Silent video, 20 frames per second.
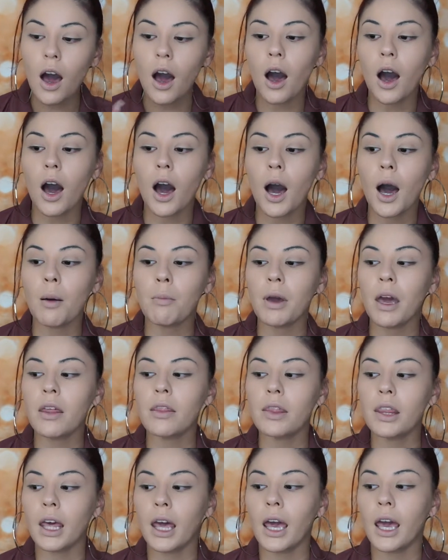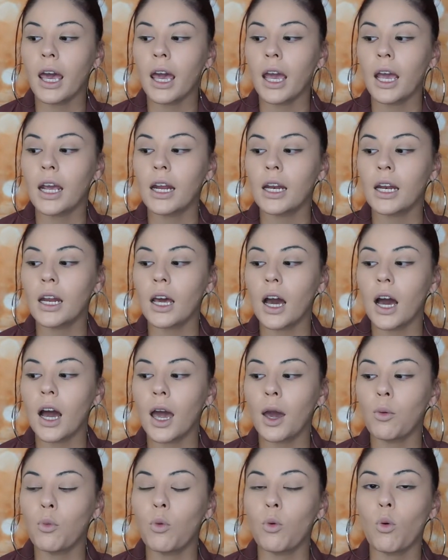Um, and then
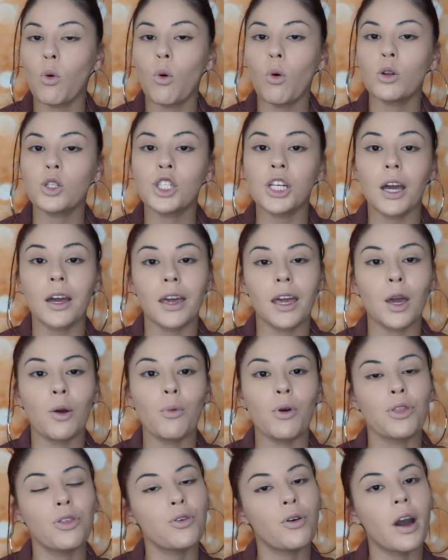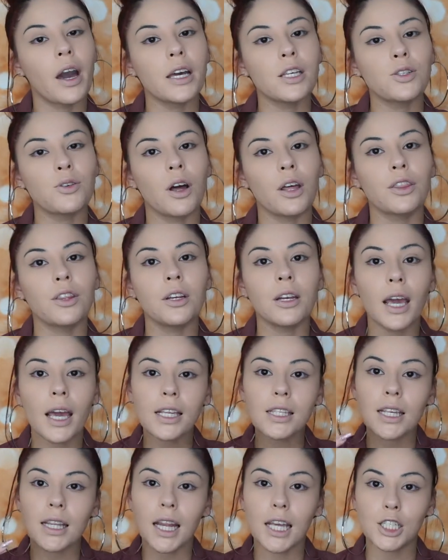I will check in with you guys throughout the
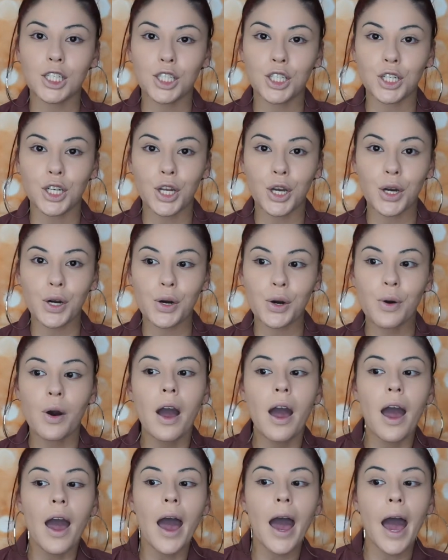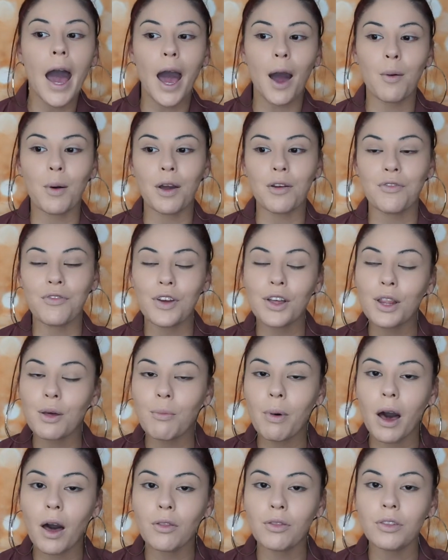day to let you know how I feel
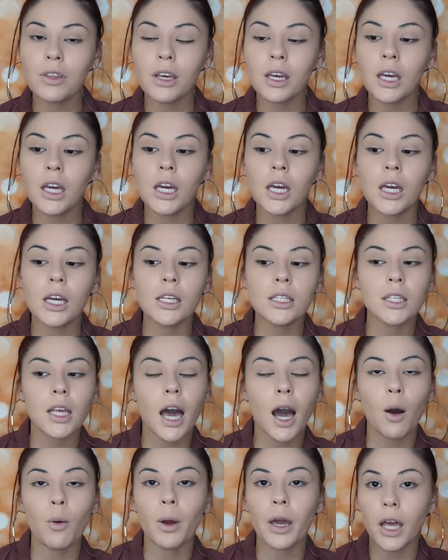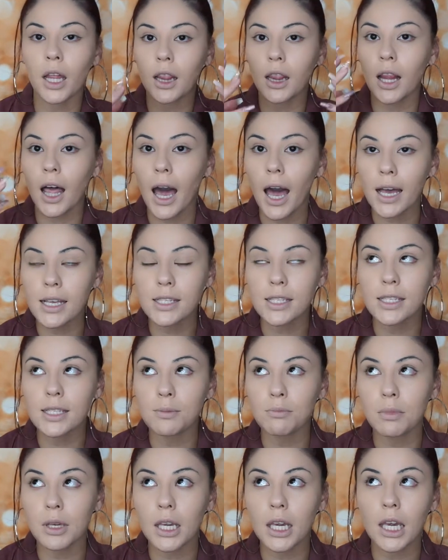about this, how it lasts
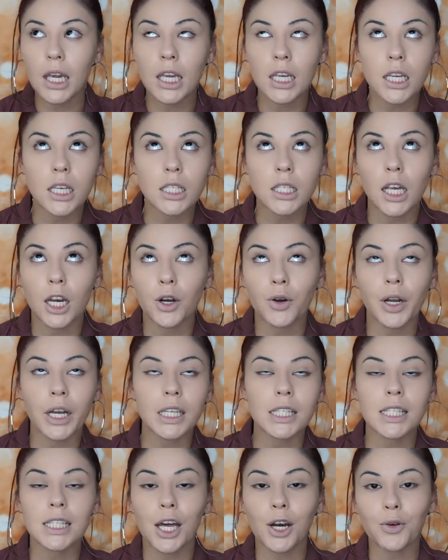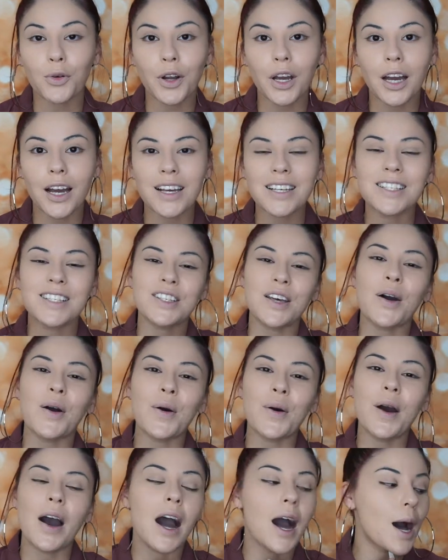me, etc, etc. So
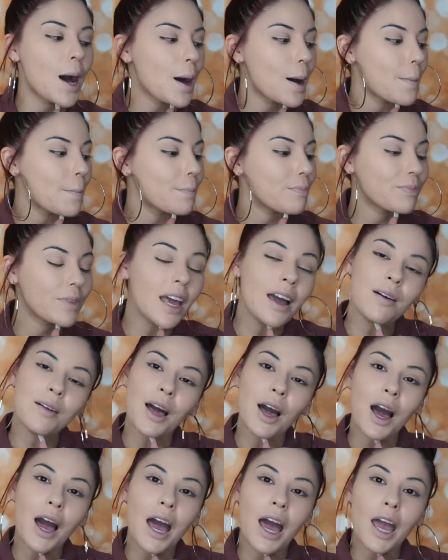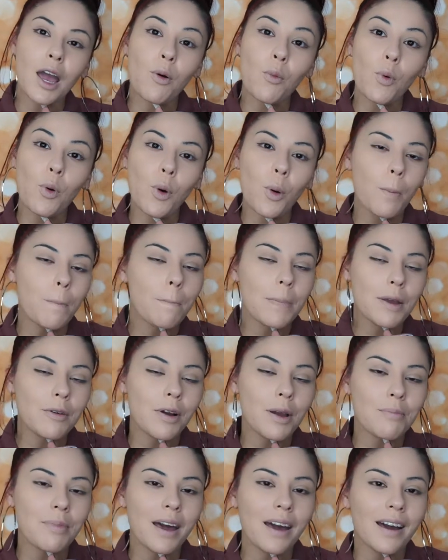um, yeah, I will be
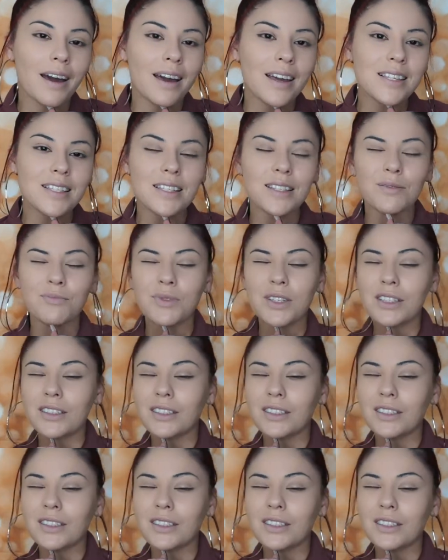right back, guys.